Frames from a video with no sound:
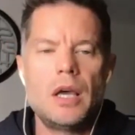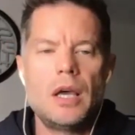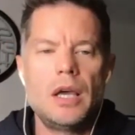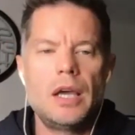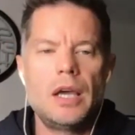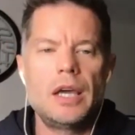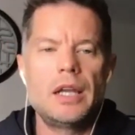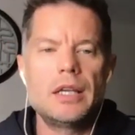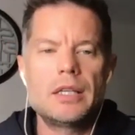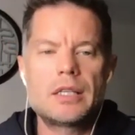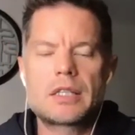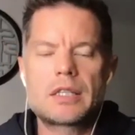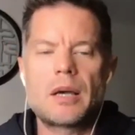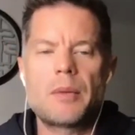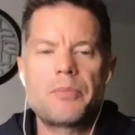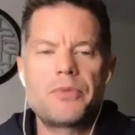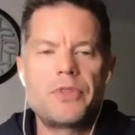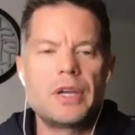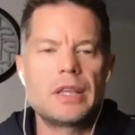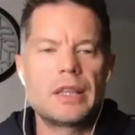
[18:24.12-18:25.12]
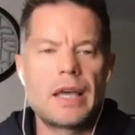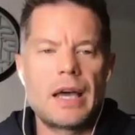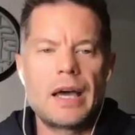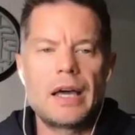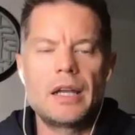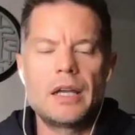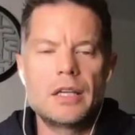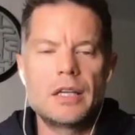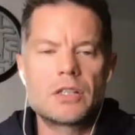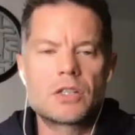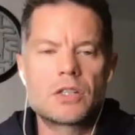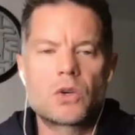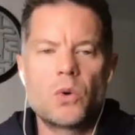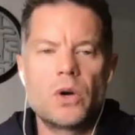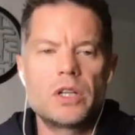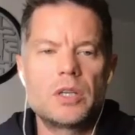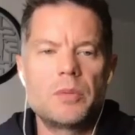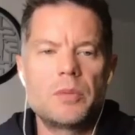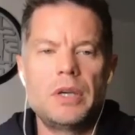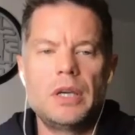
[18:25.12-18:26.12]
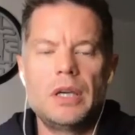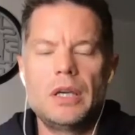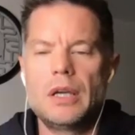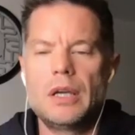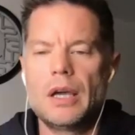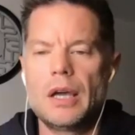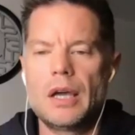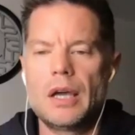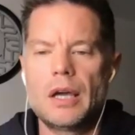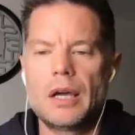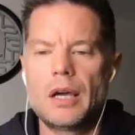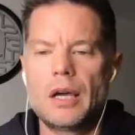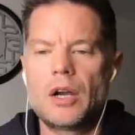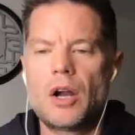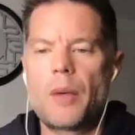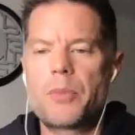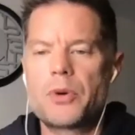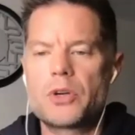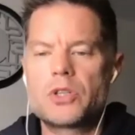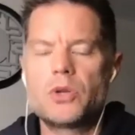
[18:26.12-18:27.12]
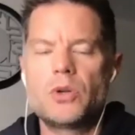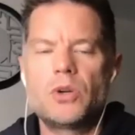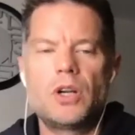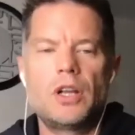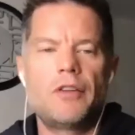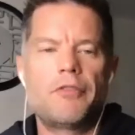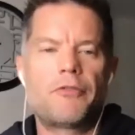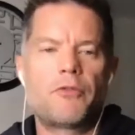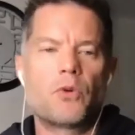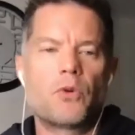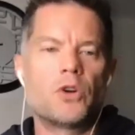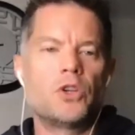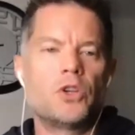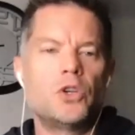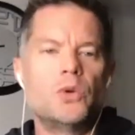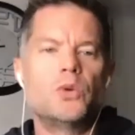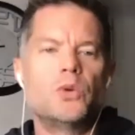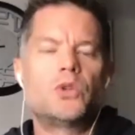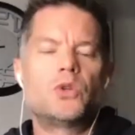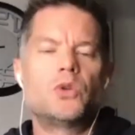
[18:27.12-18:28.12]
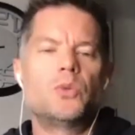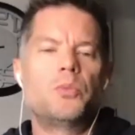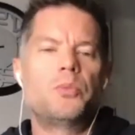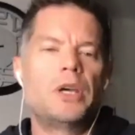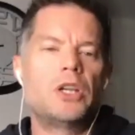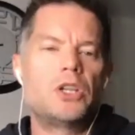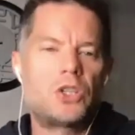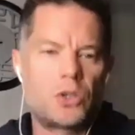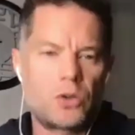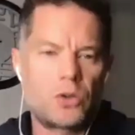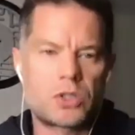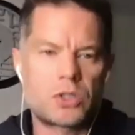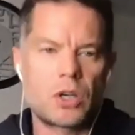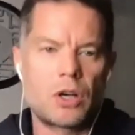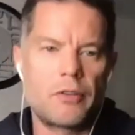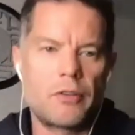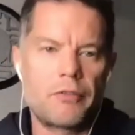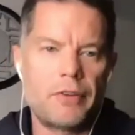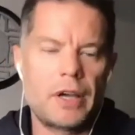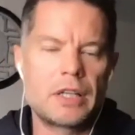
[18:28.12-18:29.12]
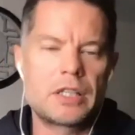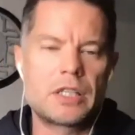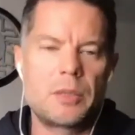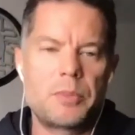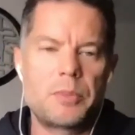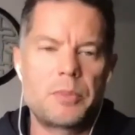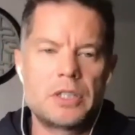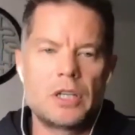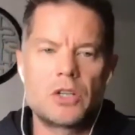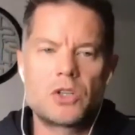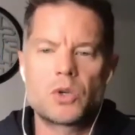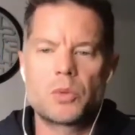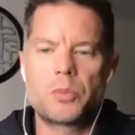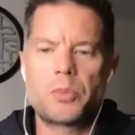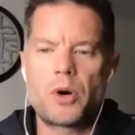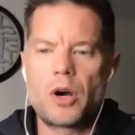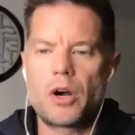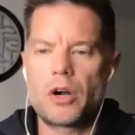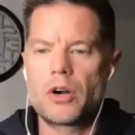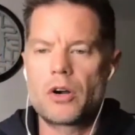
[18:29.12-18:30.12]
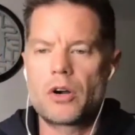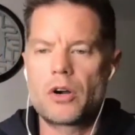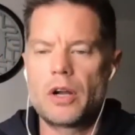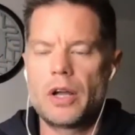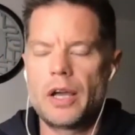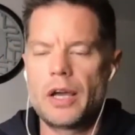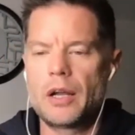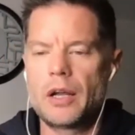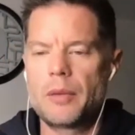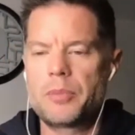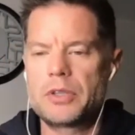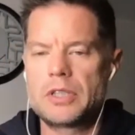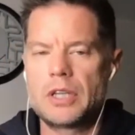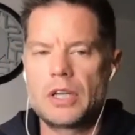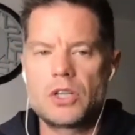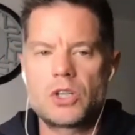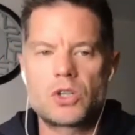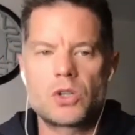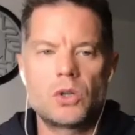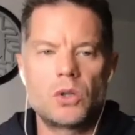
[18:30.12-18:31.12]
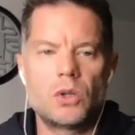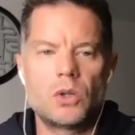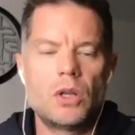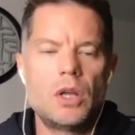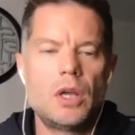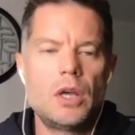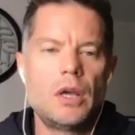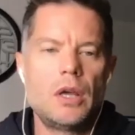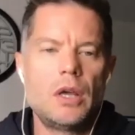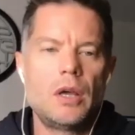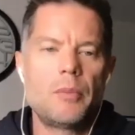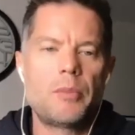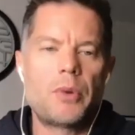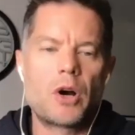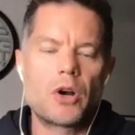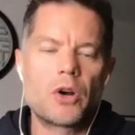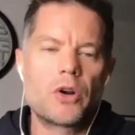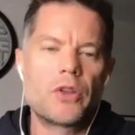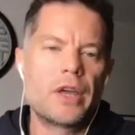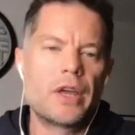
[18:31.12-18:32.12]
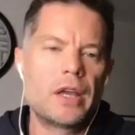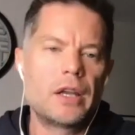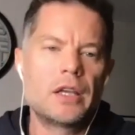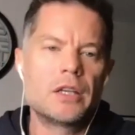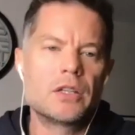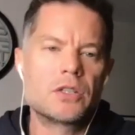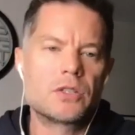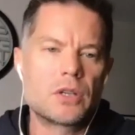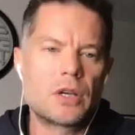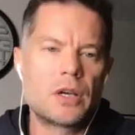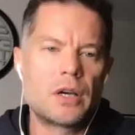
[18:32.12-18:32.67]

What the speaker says: it is something that is going to be an opportunity for you to pitch yourself as a potential partner and a potential partner that is,